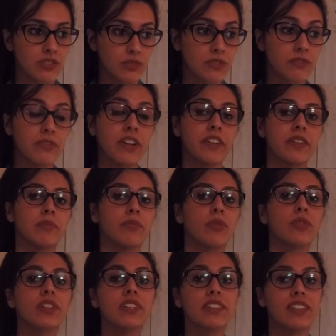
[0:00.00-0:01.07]
So it's very
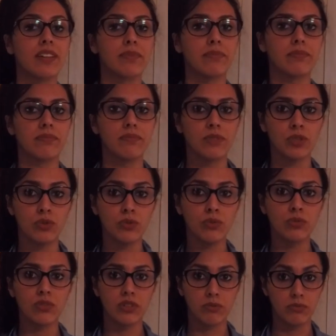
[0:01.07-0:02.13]
important that you
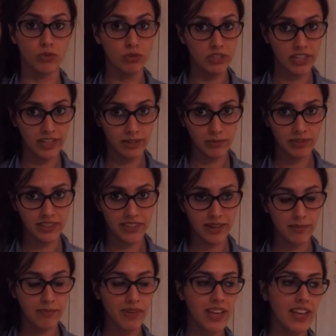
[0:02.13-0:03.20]
communicate with
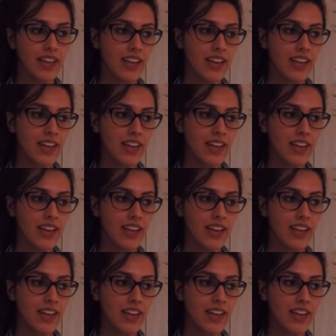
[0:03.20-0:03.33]
them.